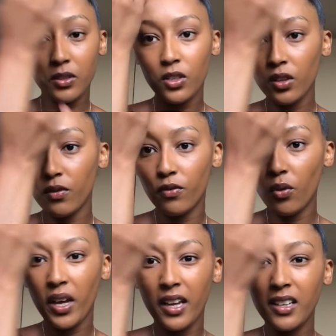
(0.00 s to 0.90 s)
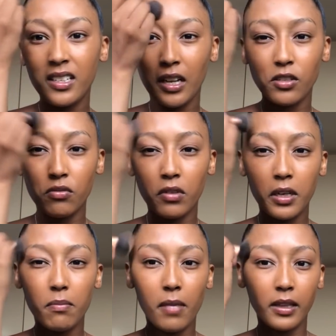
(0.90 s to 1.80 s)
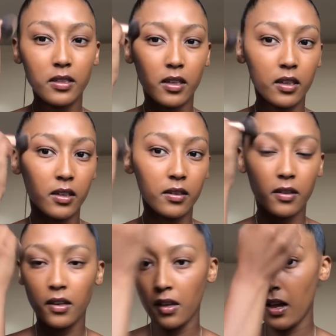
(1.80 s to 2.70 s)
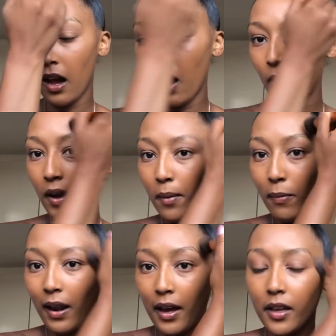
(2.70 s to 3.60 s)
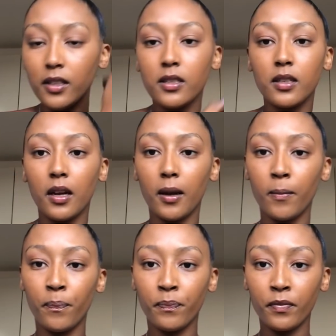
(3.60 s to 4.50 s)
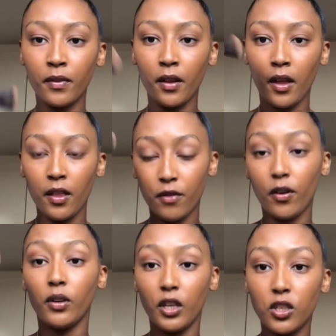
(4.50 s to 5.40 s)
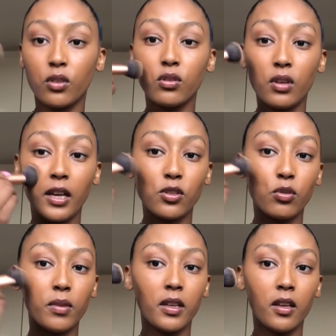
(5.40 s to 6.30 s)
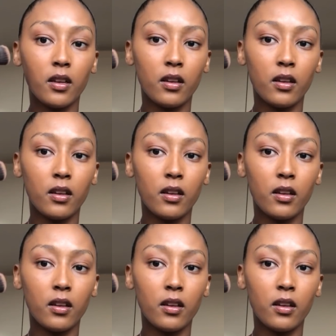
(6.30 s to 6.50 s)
You see on the forehead, it doesn't really matter how I apply it, the foundation, because you guys saw me